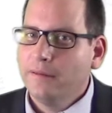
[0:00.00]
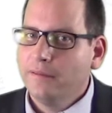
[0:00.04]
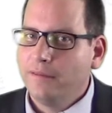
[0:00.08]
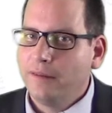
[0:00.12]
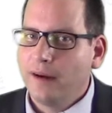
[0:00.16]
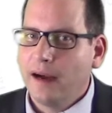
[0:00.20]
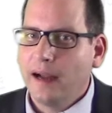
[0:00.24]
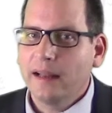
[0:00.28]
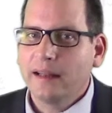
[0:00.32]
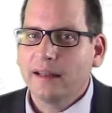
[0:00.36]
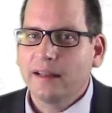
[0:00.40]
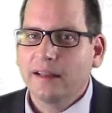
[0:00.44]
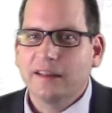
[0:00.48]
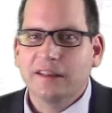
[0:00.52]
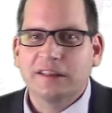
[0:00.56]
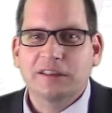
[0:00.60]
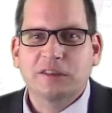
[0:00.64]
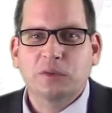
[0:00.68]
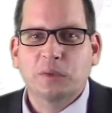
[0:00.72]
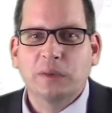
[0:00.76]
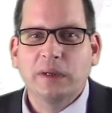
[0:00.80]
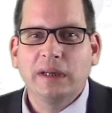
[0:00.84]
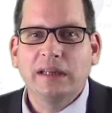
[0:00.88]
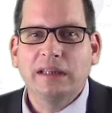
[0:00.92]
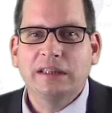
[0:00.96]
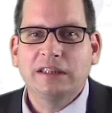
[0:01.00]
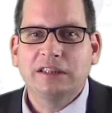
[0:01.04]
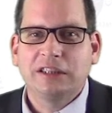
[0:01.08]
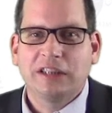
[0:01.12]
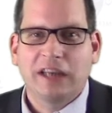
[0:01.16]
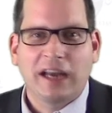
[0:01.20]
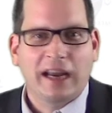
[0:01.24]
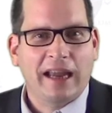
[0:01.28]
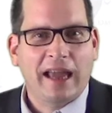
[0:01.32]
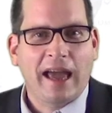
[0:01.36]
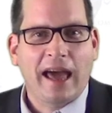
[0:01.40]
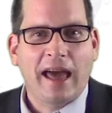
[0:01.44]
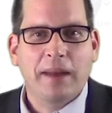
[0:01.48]
Finally this week,
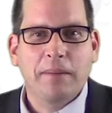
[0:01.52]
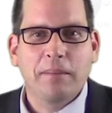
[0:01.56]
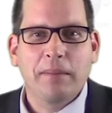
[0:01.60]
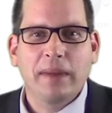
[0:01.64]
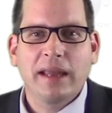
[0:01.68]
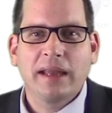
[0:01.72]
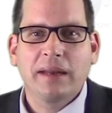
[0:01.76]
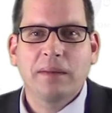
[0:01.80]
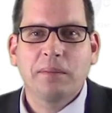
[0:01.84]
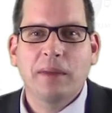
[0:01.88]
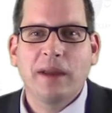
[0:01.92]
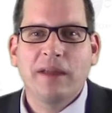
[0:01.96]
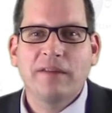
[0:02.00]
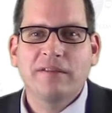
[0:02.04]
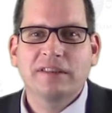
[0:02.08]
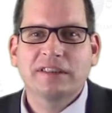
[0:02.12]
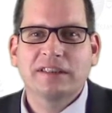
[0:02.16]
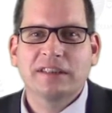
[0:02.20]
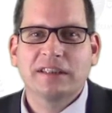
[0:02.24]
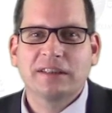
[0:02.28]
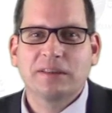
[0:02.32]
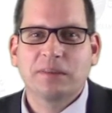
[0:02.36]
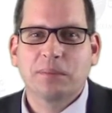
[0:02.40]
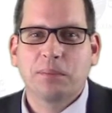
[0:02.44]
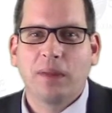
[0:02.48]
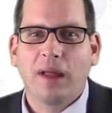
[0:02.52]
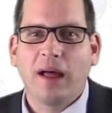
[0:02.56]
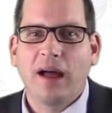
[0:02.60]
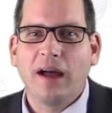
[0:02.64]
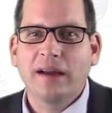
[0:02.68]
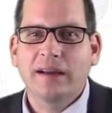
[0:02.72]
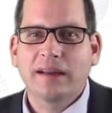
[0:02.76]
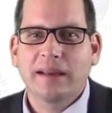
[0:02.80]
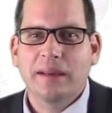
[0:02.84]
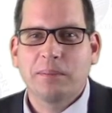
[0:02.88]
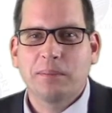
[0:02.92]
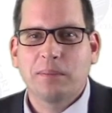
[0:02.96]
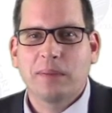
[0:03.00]
check out Amanda Mavison's
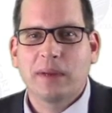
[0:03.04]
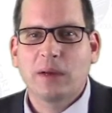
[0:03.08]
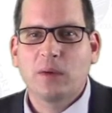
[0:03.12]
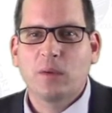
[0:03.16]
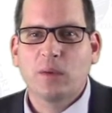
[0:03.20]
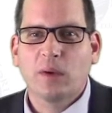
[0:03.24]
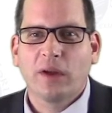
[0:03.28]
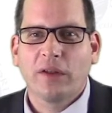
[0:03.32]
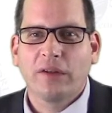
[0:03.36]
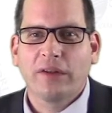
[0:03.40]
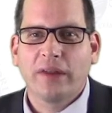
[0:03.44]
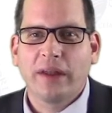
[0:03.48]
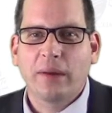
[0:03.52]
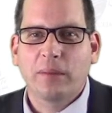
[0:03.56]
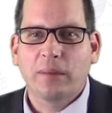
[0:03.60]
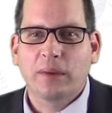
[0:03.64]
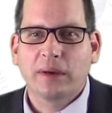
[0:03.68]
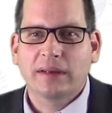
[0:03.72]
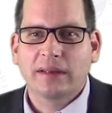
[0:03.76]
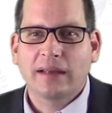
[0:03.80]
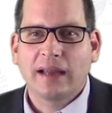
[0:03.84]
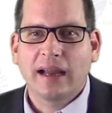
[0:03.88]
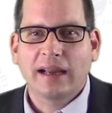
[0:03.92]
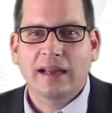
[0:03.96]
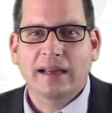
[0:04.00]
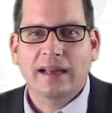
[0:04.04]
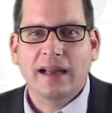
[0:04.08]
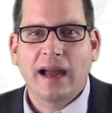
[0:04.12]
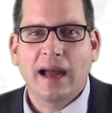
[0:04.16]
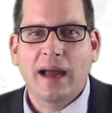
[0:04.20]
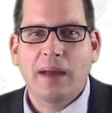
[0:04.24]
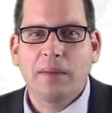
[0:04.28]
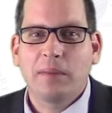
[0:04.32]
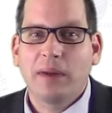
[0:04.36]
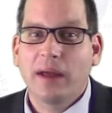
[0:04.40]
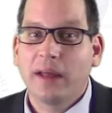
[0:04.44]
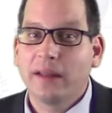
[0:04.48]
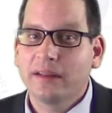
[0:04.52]
blog at
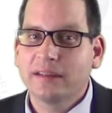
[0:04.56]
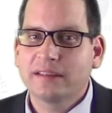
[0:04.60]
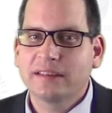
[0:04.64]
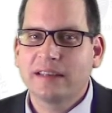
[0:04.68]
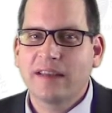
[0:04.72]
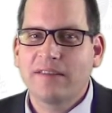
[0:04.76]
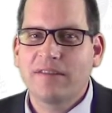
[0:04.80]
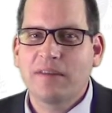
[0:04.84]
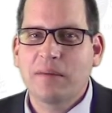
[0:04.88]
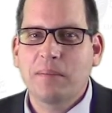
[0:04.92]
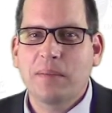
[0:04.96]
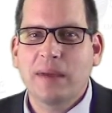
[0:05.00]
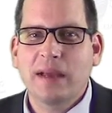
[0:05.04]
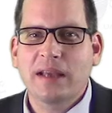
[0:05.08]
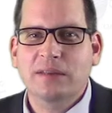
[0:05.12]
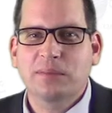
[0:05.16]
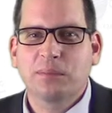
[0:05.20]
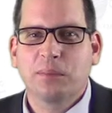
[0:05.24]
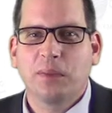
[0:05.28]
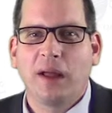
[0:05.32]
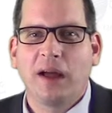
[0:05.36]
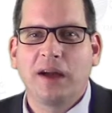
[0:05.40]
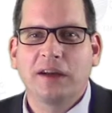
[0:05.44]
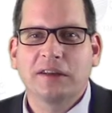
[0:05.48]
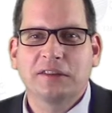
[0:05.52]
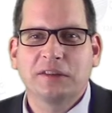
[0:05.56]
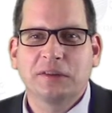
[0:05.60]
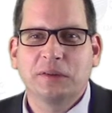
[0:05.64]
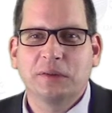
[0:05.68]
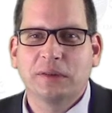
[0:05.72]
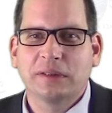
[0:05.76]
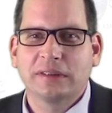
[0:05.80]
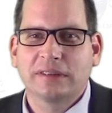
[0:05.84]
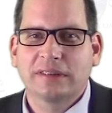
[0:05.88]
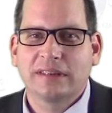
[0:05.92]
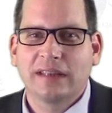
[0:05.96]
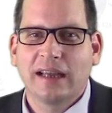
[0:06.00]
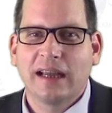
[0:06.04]
bigworldnetwork.com on the seven best blog
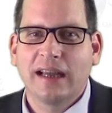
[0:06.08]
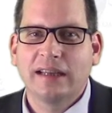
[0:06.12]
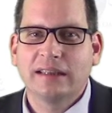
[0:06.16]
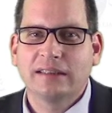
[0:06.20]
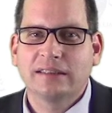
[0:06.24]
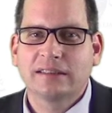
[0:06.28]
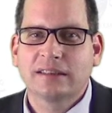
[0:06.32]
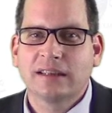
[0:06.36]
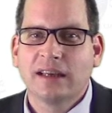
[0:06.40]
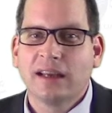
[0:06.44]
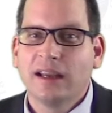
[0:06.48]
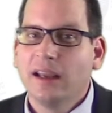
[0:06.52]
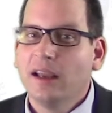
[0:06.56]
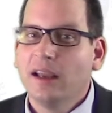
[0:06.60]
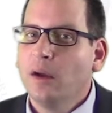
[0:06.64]
tour sites.